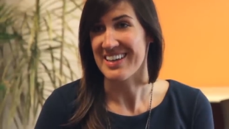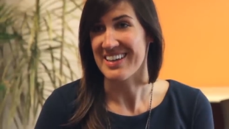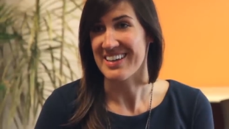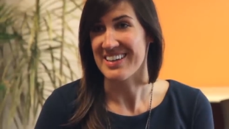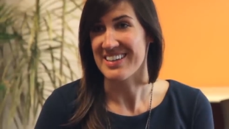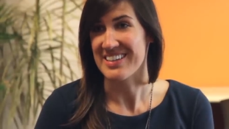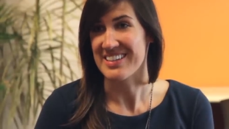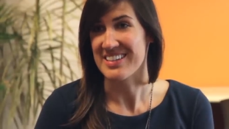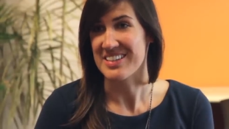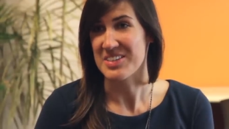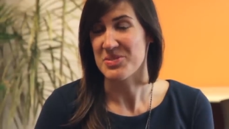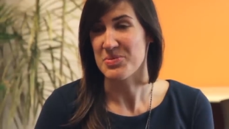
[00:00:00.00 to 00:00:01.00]

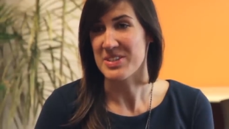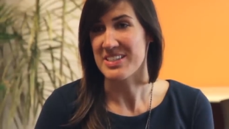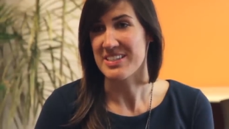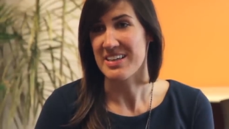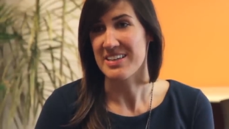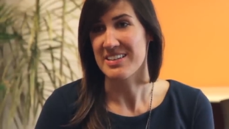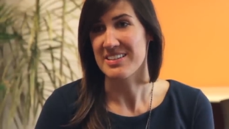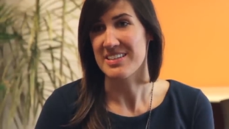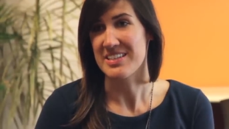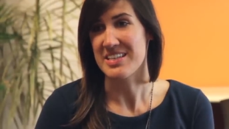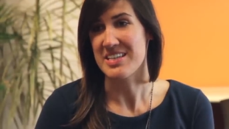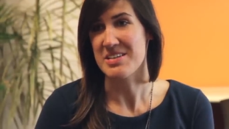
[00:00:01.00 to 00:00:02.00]
And we decided as a
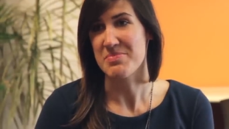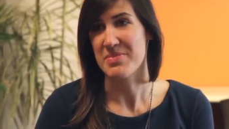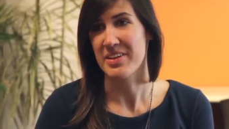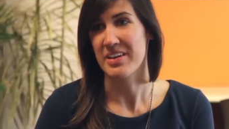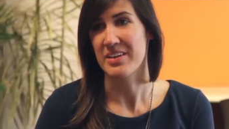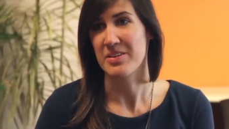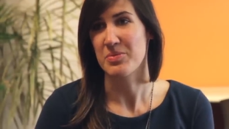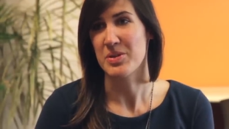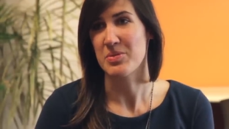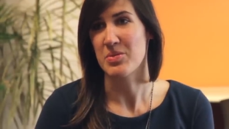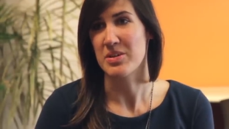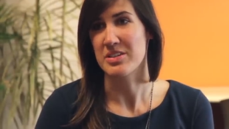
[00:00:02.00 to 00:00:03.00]
team that
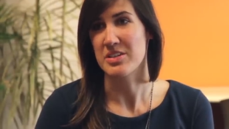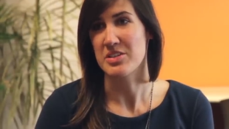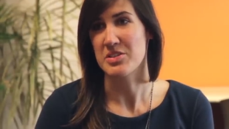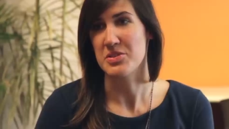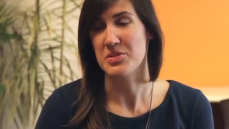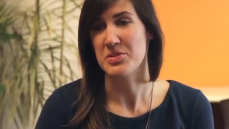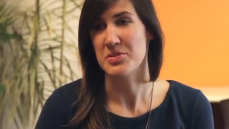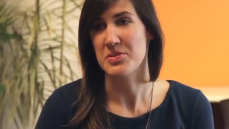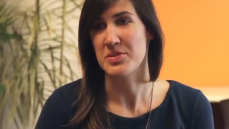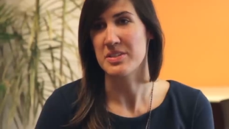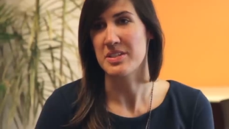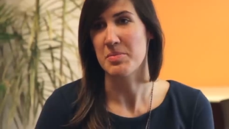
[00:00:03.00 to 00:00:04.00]
we wanted to
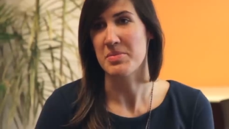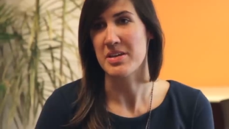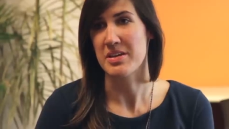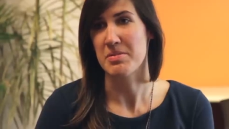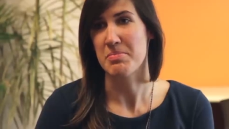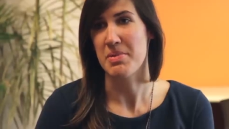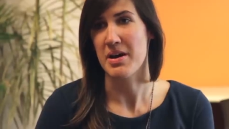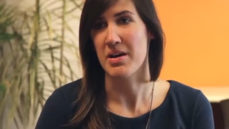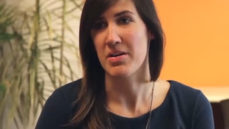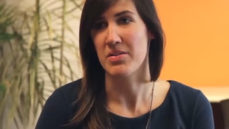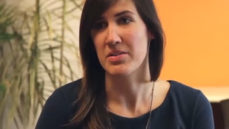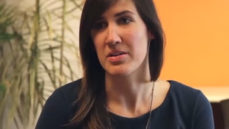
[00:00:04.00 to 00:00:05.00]
do something
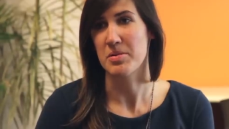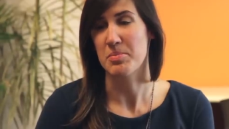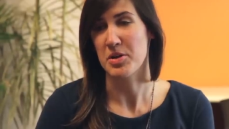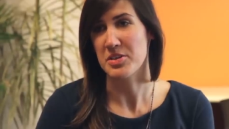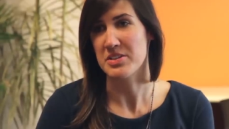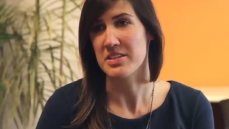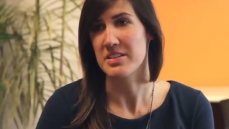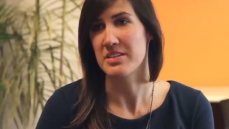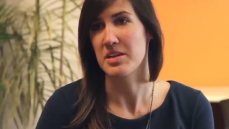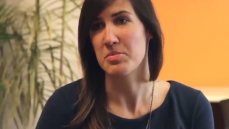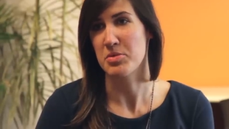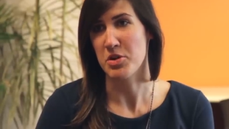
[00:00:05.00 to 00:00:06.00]
about a
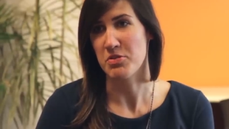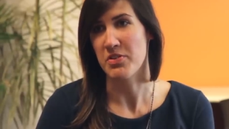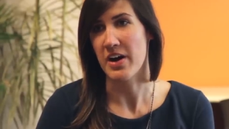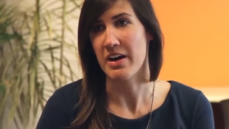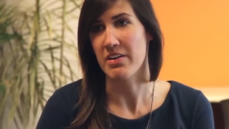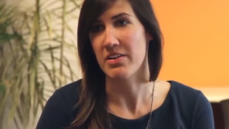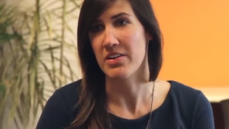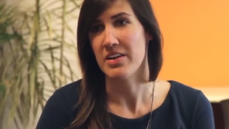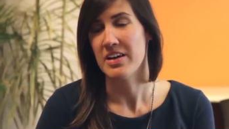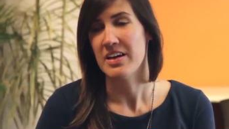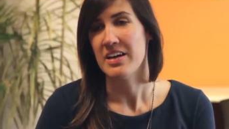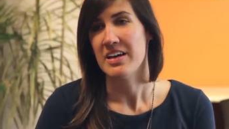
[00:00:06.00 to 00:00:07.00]
person, a profile.
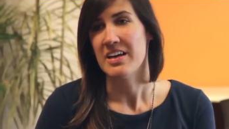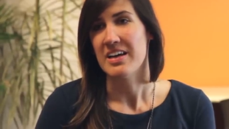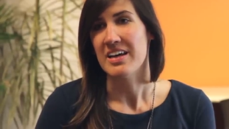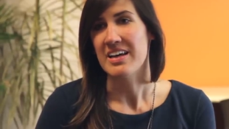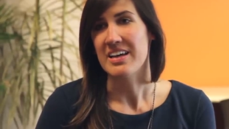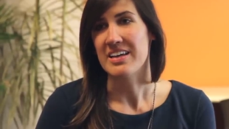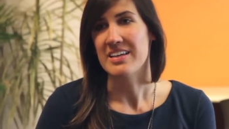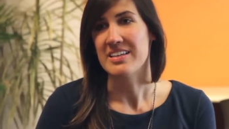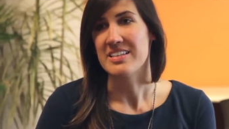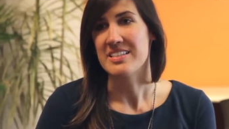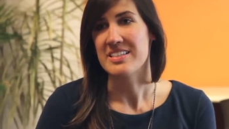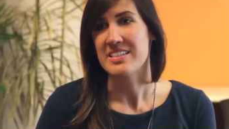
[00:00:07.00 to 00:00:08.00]

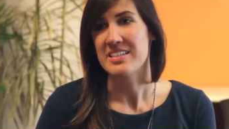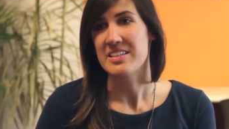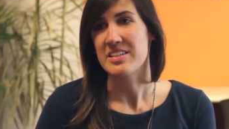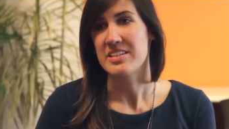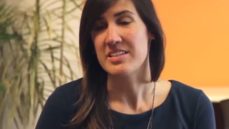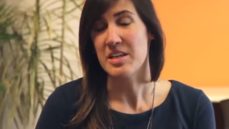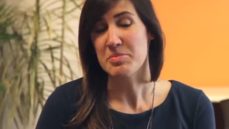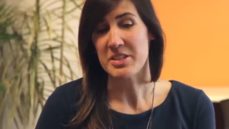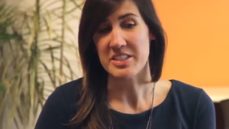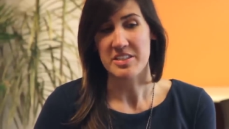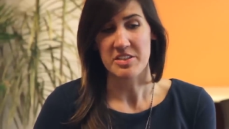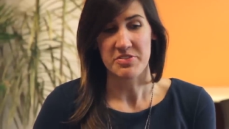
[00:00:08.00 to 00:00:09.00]
And the
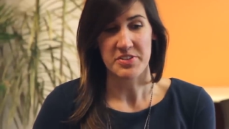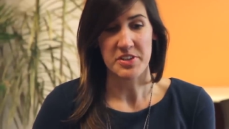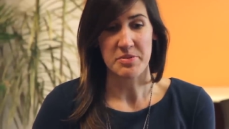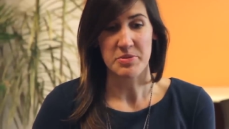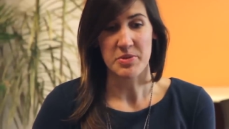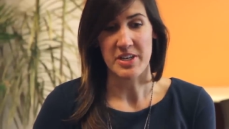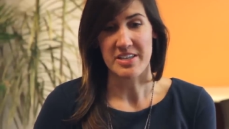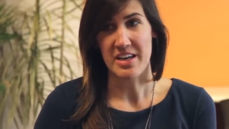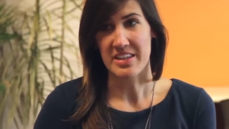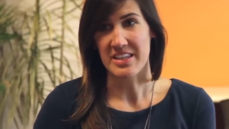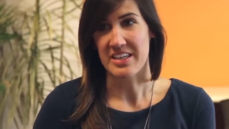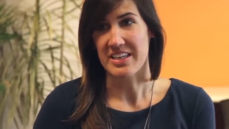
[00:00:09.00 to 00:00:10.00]
subject in our film, 20
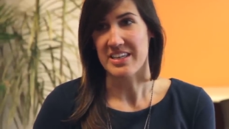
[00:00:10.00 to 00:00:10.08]
Nothing,